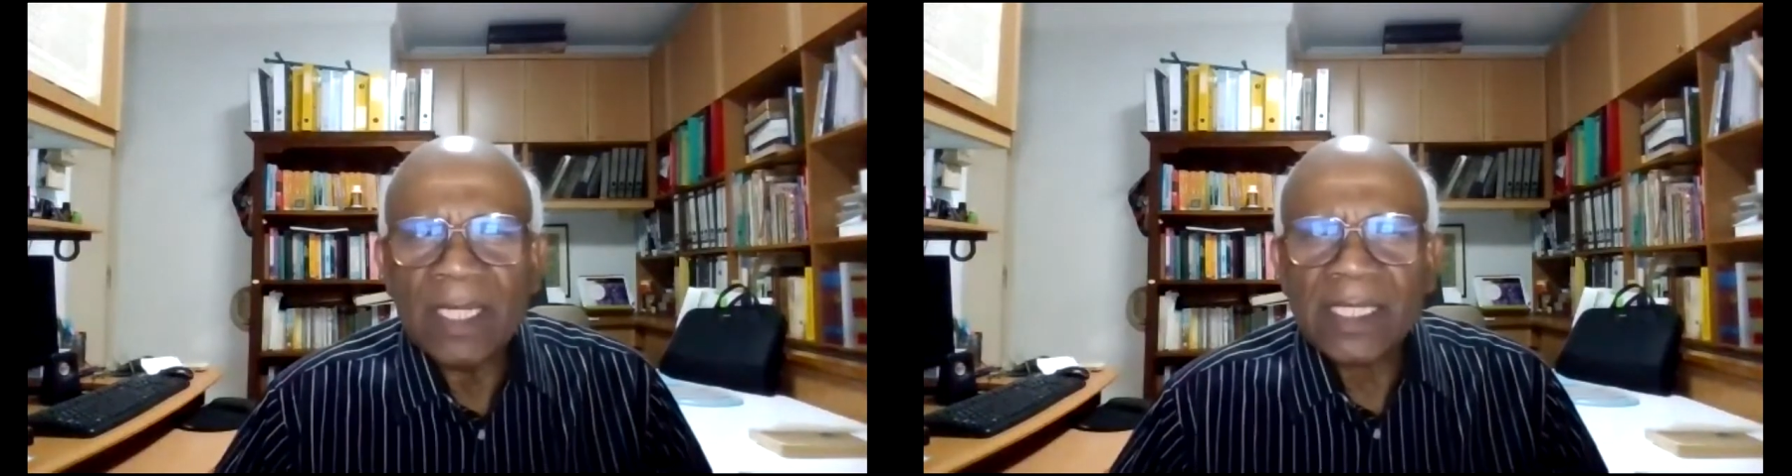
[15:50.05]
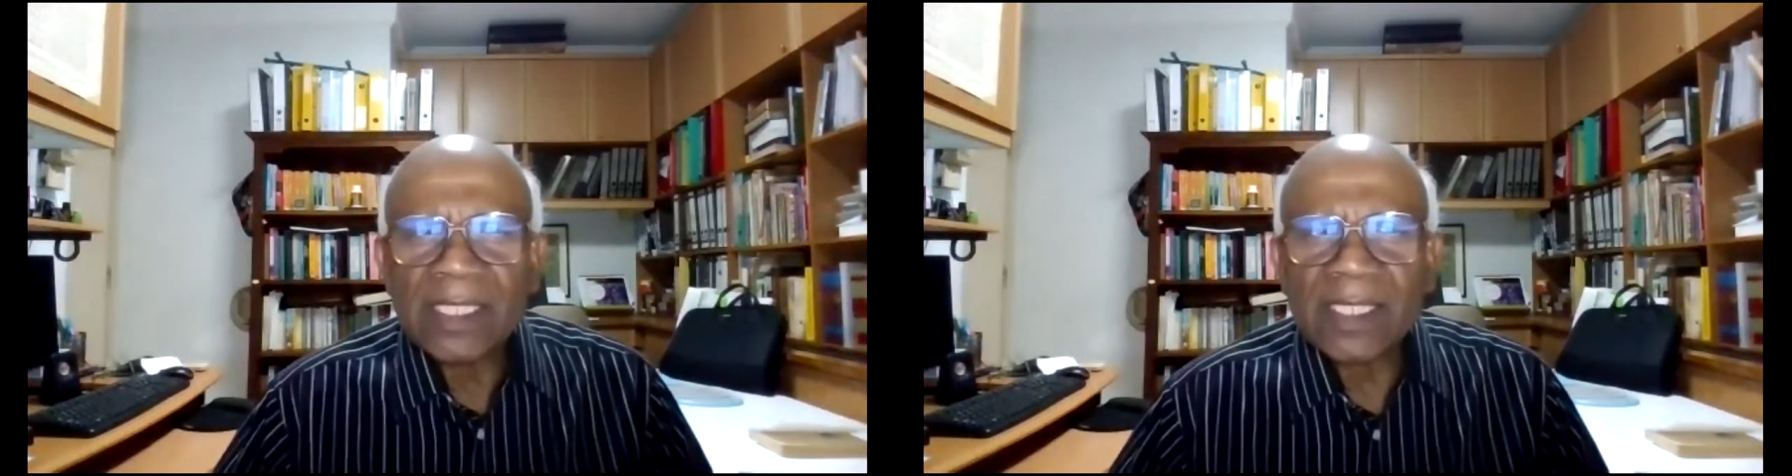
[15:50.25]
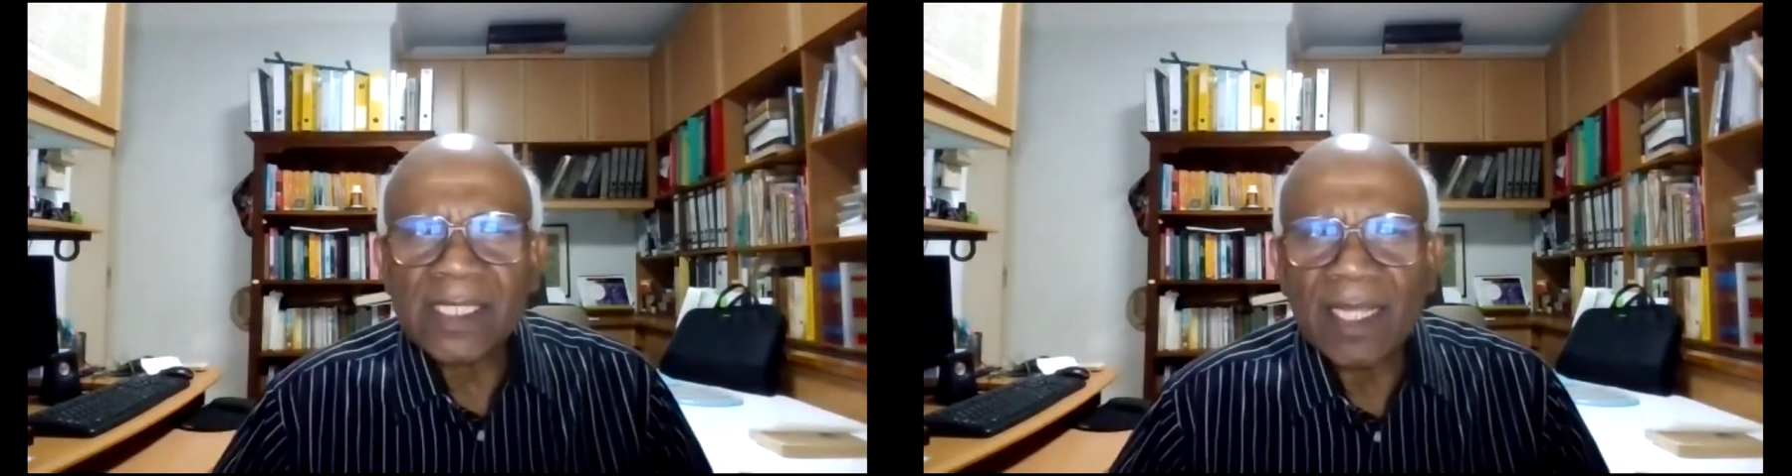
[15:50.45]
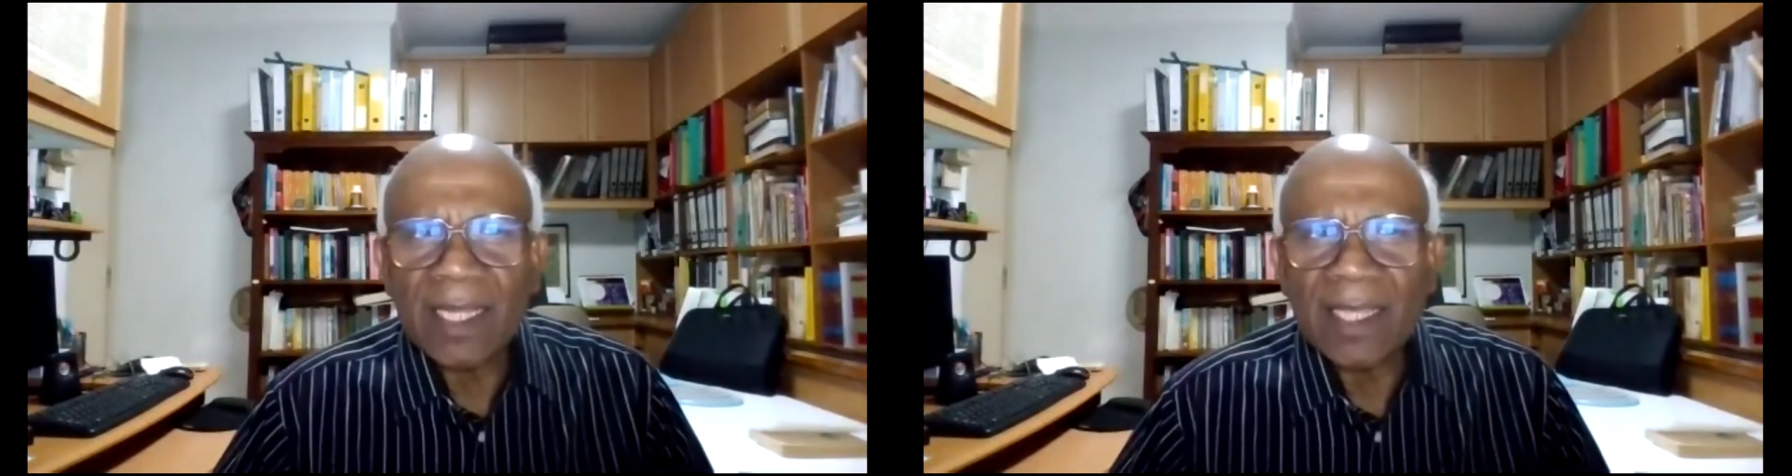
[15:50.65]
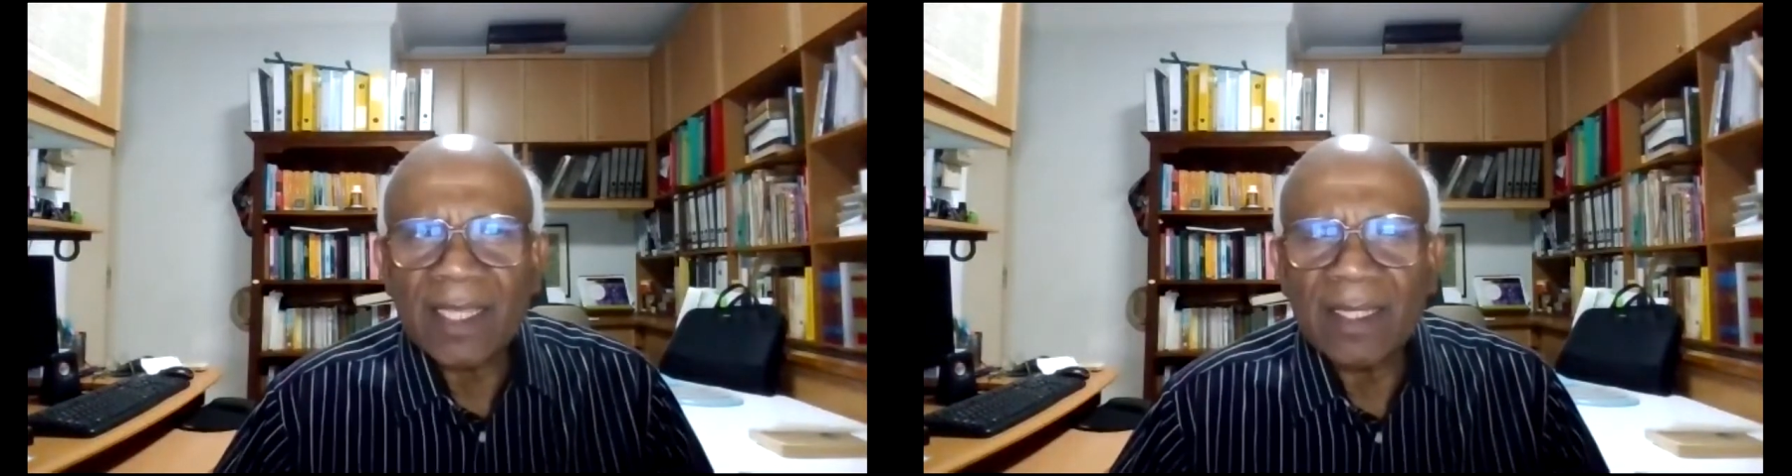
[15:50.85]

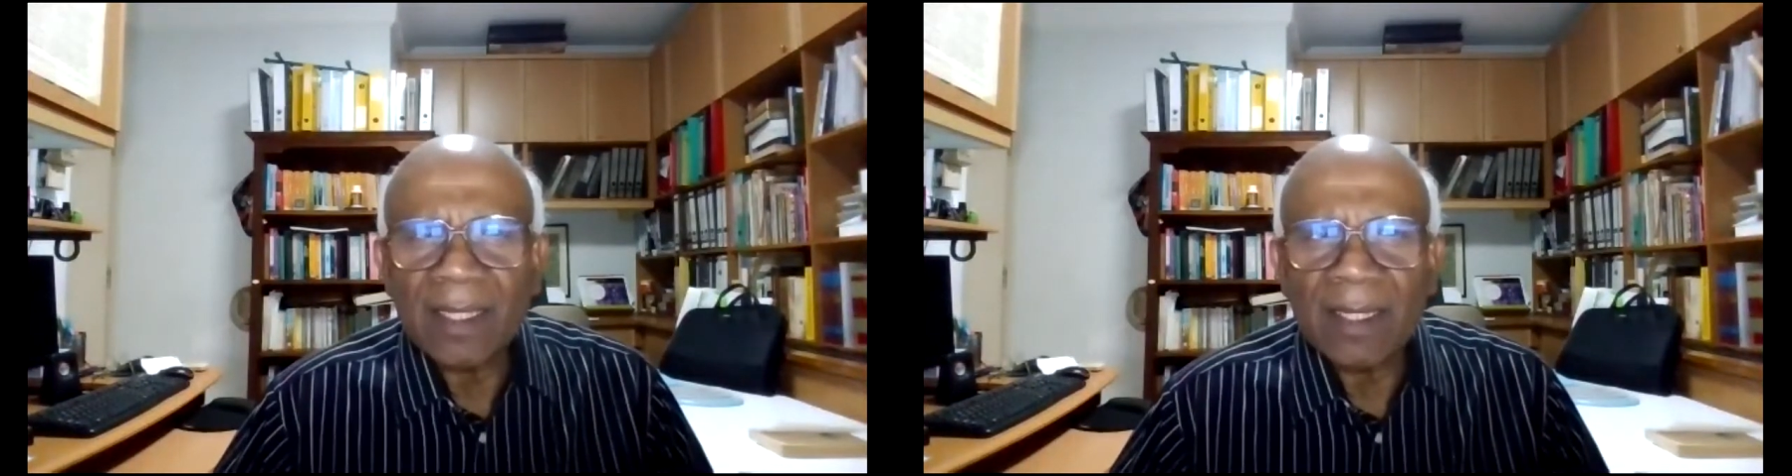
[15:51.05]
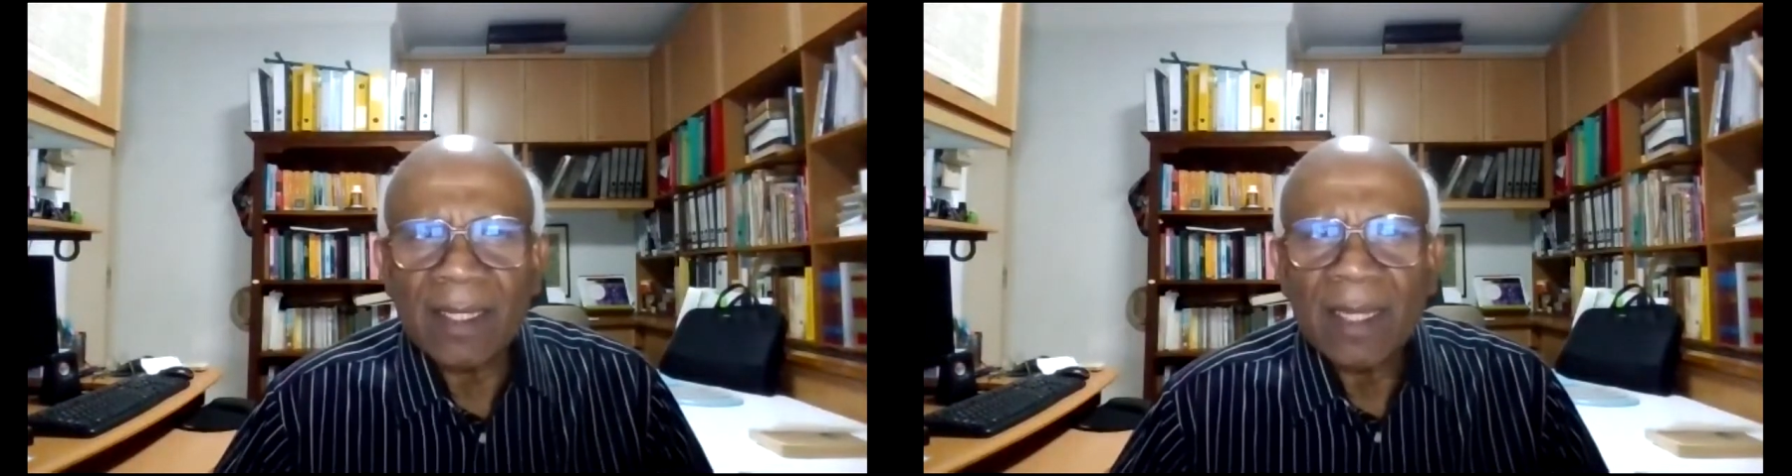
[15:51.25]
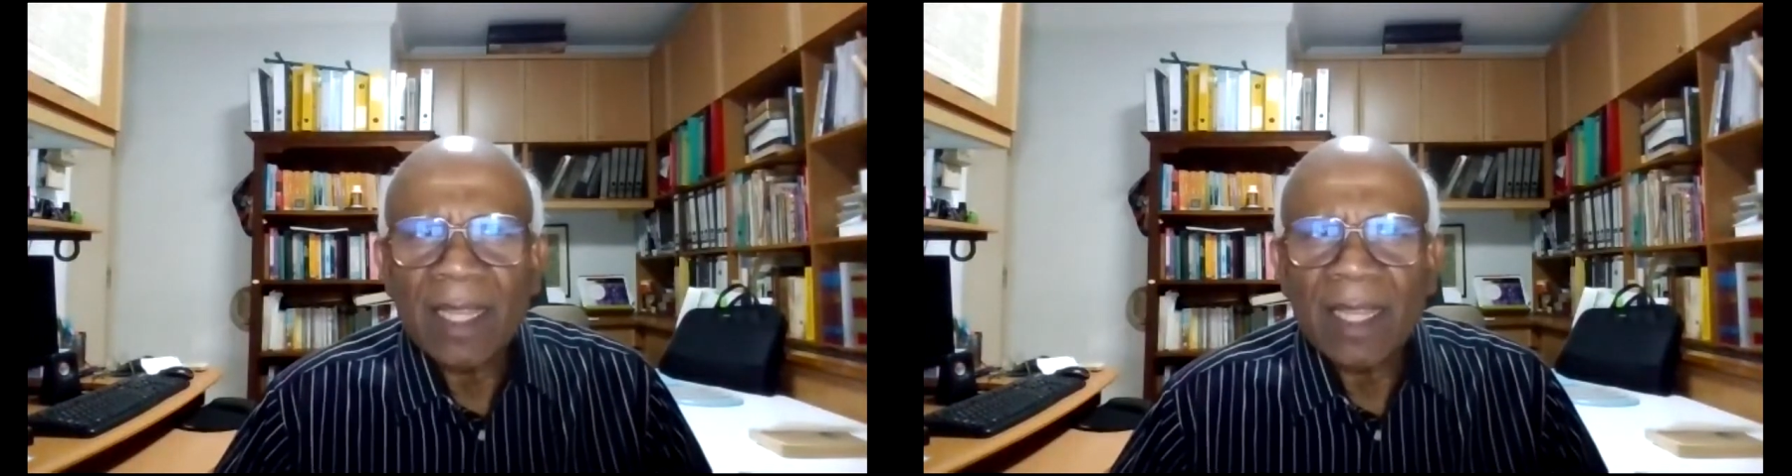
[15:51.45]
silicon,